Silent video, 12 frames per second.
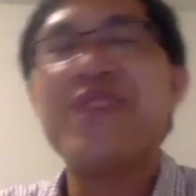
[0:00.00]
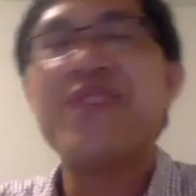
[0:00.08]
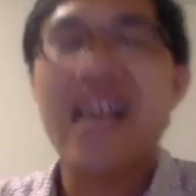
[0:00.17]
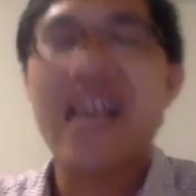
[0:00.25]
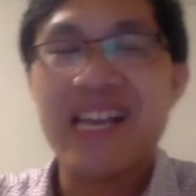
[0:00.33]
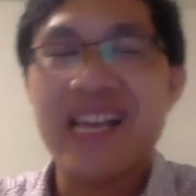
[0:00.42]

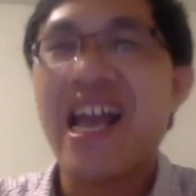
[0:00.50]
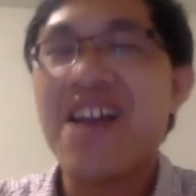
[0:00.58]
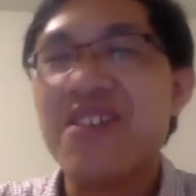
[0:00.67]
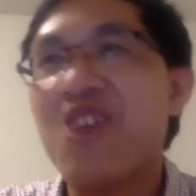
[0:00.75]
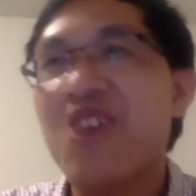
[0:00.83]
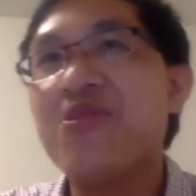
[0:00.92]
I
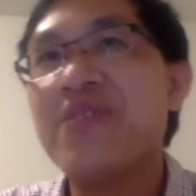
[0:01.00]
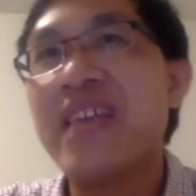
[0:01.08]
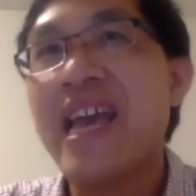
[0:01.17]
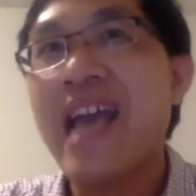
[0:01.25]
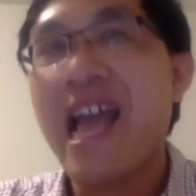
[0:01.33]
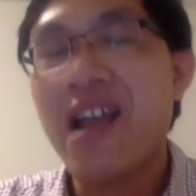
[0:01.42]
have told you
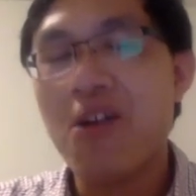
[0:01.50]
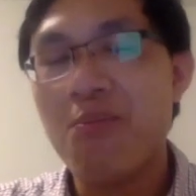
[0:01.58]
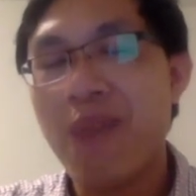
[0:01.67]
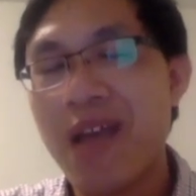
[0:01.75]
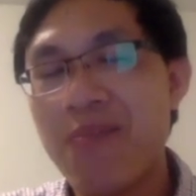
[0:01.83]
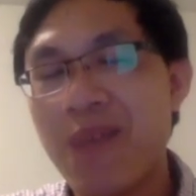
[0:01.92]
that I
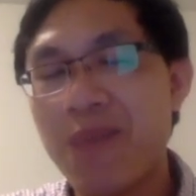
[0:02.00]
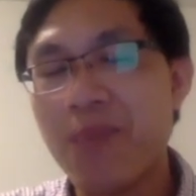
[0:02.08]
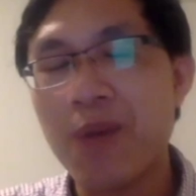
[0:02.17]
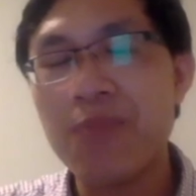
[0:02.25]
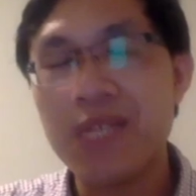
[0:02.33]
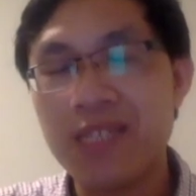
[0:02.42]
combine my
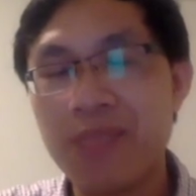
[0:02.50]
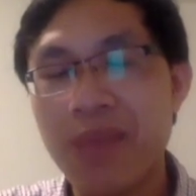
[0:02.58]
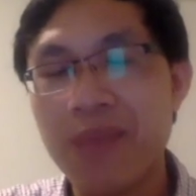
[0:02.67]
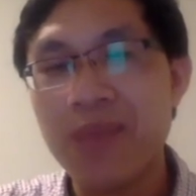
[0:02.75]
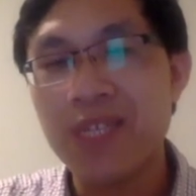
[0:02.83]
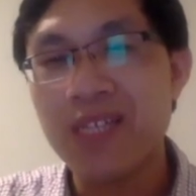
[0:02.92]
published
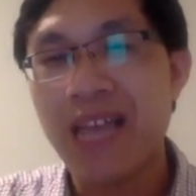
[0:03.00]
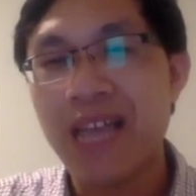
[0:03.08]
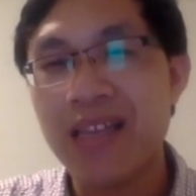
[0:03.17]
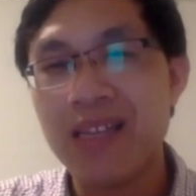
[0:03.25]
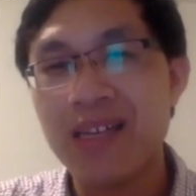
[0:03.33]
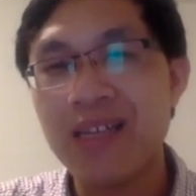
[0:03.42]
paper
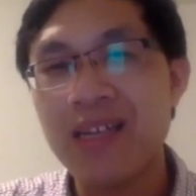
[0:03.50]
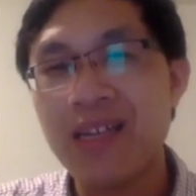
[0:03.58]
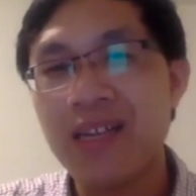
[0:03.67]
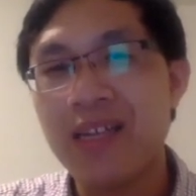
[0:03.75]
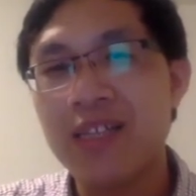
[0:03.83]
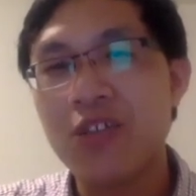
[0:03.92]
together.
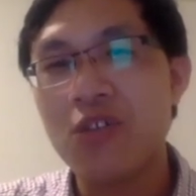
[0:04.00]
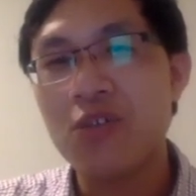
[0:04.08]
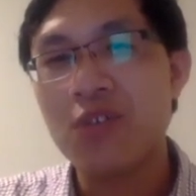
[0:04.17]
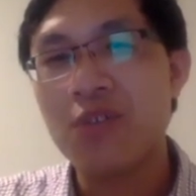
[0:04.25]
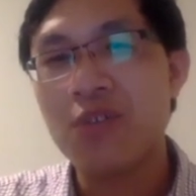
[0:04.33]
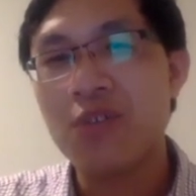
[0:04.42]
So
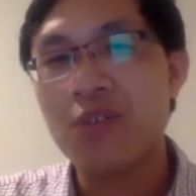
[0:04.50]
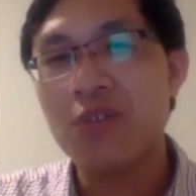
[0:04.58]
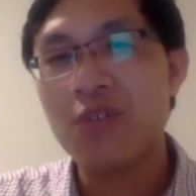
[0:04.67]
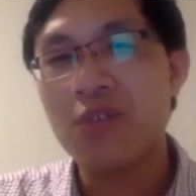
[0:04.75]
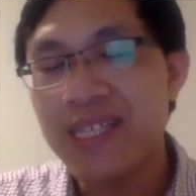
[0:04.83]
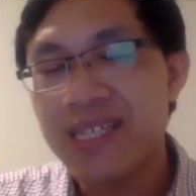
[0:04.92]
the main
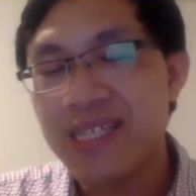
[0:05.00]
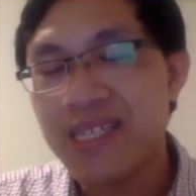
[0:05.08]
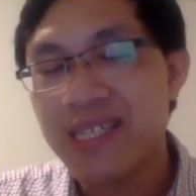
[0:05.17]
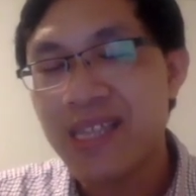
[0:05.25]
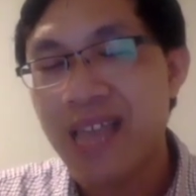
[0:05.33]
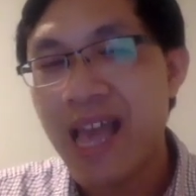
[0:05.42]
thing is
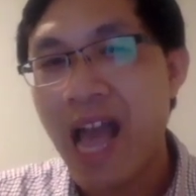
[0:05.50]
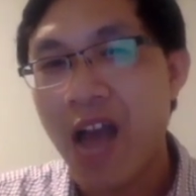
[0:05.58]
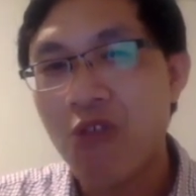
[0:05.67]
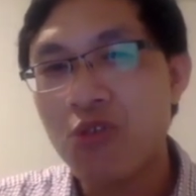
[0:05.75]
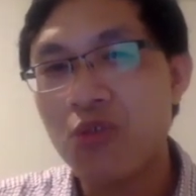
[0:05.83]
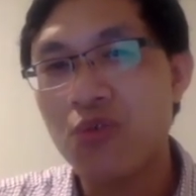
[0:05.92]
that
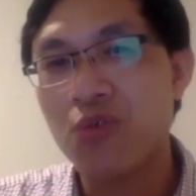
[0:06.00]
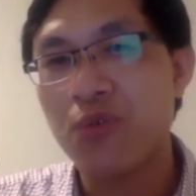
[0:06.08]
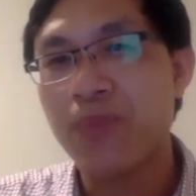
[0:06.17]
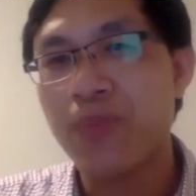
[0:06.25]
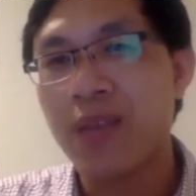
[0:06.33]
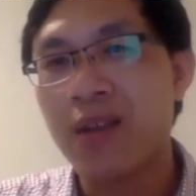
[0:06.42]
how to
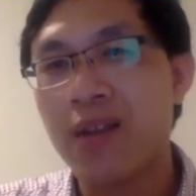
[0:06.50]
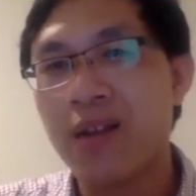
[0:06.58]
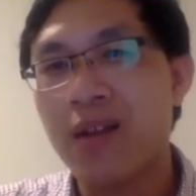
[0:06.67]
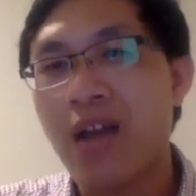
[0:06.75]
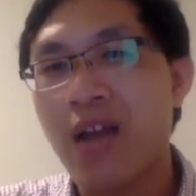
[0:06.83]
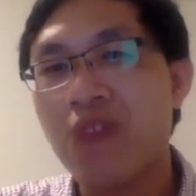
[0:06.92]

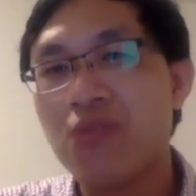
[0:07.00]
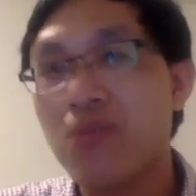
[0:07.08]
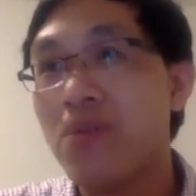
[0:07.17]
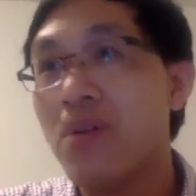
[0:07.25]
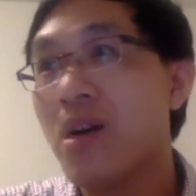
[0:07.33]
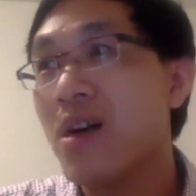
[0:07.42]

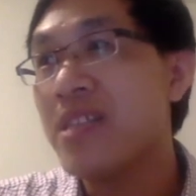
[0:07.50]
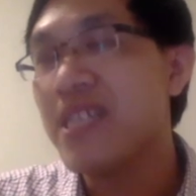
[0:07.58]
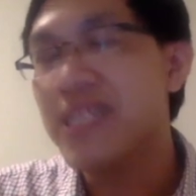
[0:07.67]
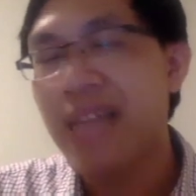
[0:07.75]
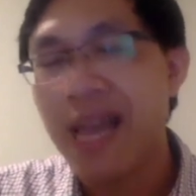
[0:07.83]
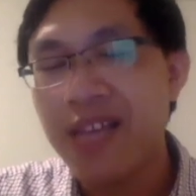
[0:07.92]

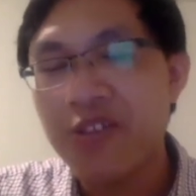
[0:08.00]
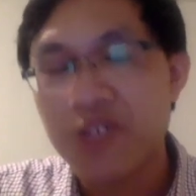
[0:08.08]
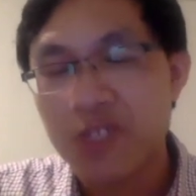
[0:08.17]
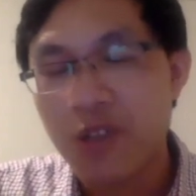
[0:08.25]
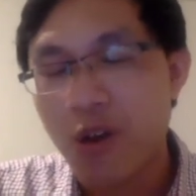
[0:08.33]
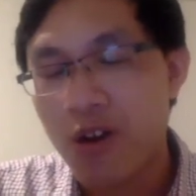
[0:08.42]
design your
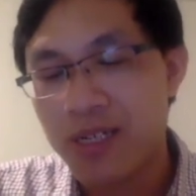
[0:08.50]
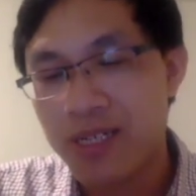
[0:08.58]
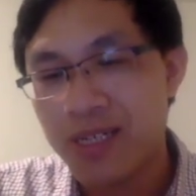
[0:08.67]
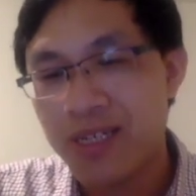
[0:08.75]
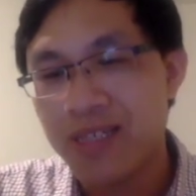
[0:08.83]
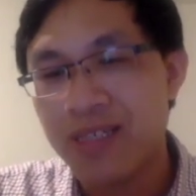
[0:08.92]
story.
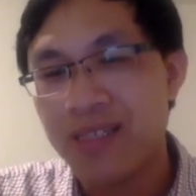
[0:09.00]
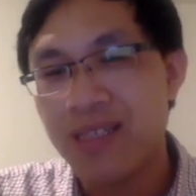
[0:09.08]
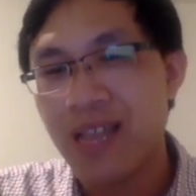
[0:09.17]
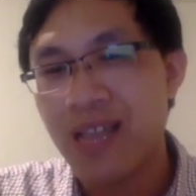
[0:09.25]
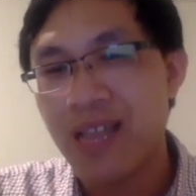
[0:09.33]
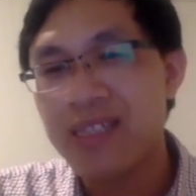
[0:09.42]

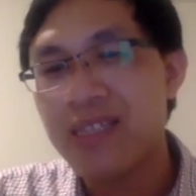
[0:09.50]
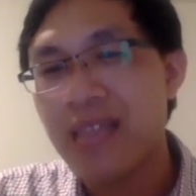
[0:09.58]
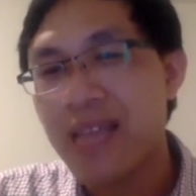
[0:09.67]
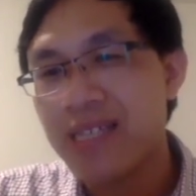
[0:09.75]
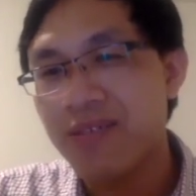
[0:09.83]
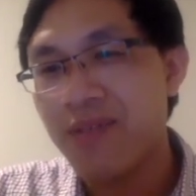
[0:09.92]
I think
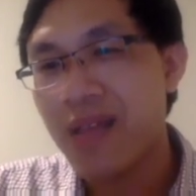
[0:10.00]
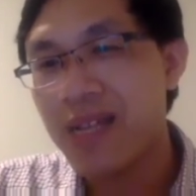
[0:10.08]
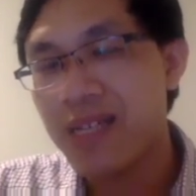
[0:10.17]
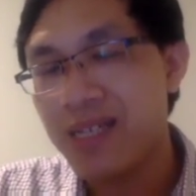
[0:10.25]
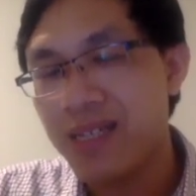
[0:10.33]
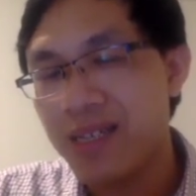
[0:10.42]
that's a
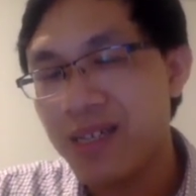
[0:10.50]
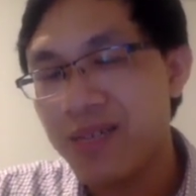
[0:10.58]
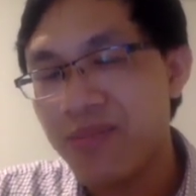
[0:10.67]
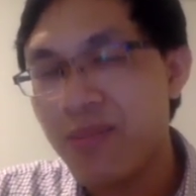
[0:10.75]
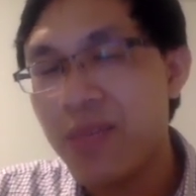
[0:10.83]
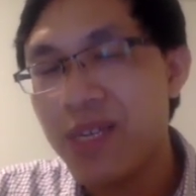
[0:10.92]
very
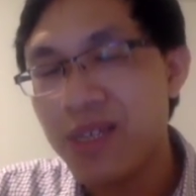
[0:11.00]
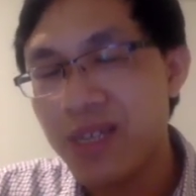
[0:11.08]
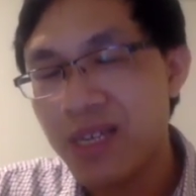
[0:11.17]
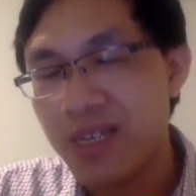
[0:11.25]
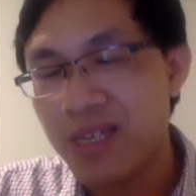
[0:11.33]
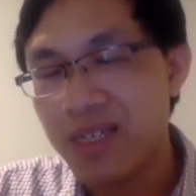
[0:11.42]

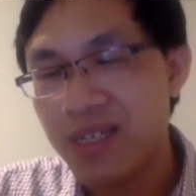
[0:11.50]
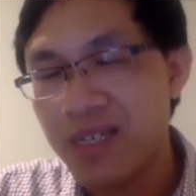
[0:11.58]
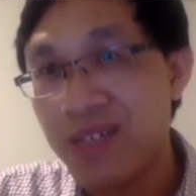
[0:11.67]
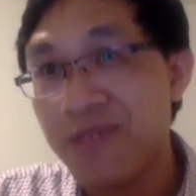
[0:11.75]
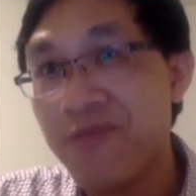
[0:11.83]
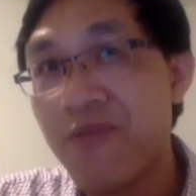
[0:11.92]

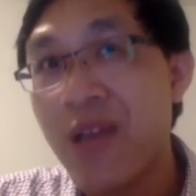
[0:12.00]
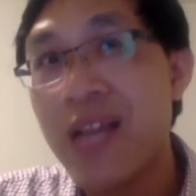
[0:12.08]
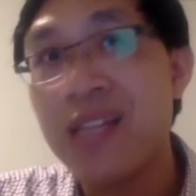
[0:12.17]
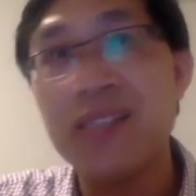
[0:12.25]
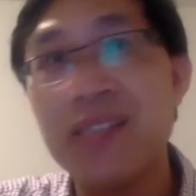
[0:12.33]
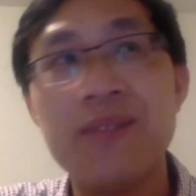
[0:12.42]

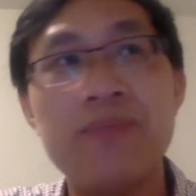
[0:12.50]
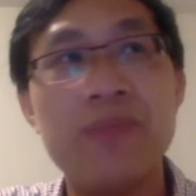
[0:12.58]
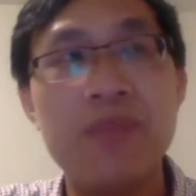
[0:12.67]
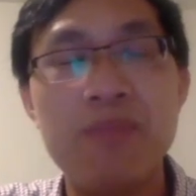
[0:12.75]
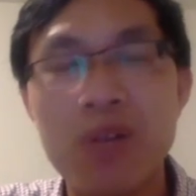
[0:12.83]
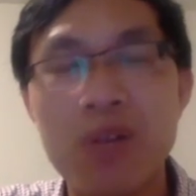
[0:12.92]
very
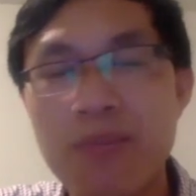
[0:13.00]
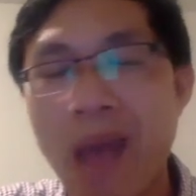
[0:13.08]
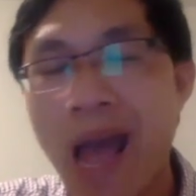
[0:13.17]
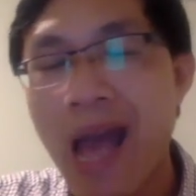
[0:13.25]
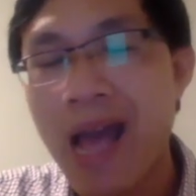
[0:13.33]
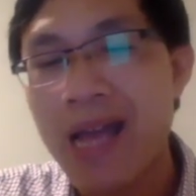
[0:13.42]
important
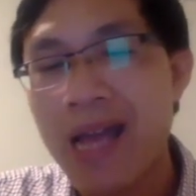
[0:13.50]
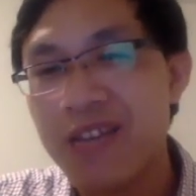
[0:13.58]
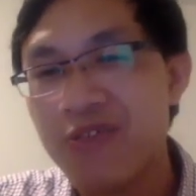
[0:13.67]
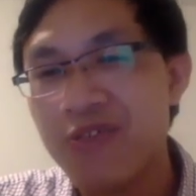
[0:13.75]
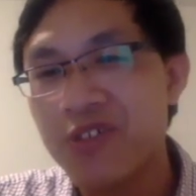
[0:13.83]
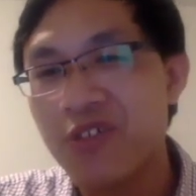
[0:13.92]
part,
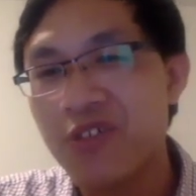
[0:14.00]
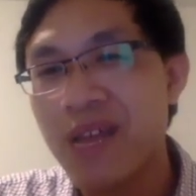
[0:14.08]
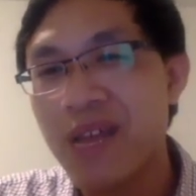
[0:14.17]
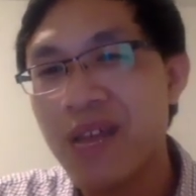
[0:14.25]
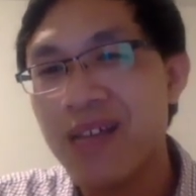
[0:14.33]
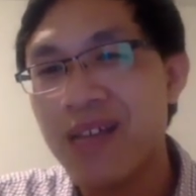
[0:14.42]
and also
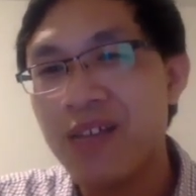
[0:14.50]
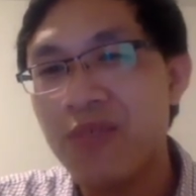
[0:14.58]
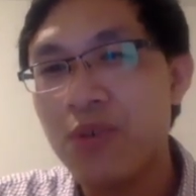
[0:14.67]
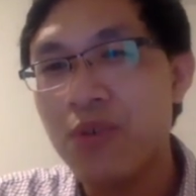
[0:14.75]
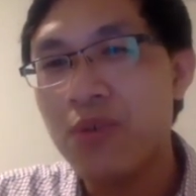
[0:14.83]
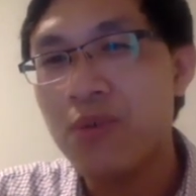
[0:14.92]
that
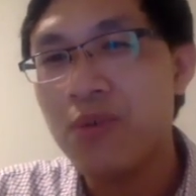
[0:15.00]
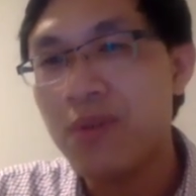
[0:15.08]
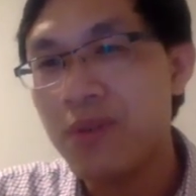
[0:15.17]
you